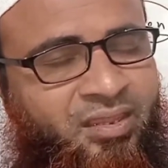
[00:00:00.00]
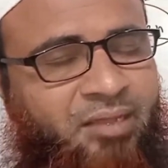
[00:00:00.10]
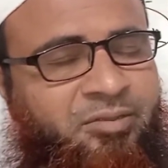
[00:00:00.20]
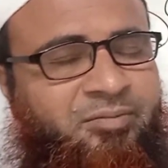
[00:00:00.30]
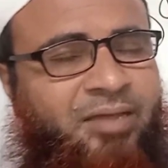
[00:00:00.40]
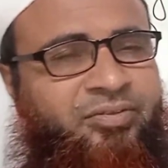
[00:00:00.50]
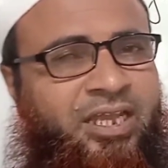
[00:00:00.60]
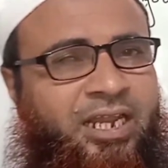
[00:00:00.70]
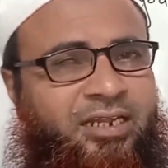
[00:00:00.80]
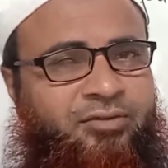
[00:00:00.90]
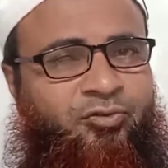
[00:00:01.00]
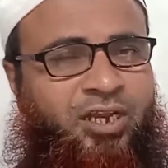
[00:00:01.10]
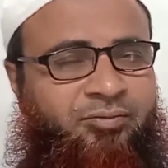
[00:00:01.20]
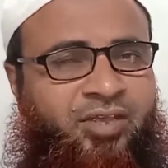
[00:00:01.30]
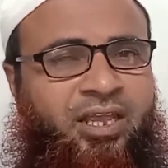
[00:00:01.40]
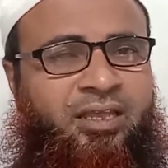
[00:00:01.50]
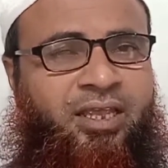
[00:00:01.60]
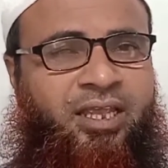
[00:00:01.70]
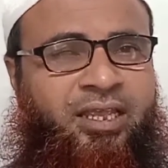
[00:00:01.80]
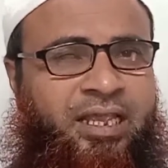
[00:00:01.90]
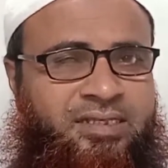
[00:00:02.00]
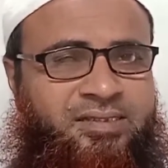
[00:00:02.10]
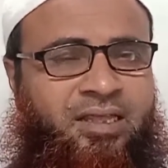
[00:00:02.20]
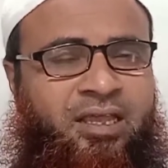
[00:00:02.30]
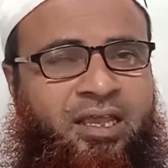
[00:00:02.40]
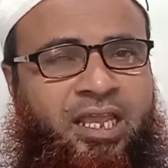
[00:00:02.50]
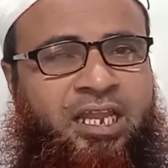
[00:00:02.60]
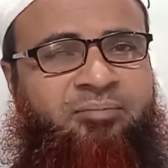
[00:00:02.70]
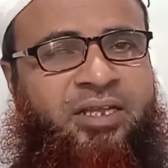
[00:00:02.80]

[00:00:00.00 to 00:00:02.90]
The verb here will be is in